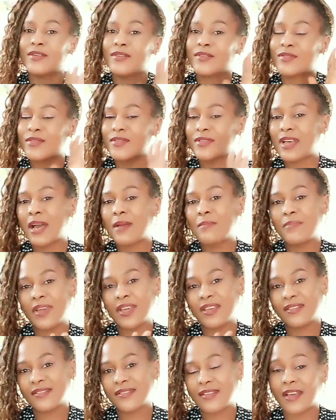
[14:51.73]
So that
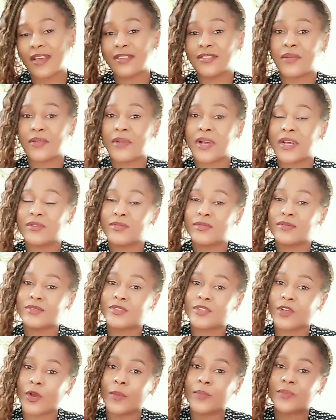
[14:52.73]
being said, there are no
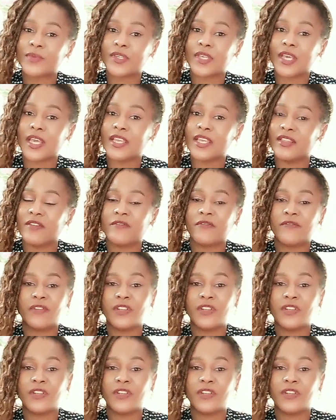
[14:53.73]
jobs in the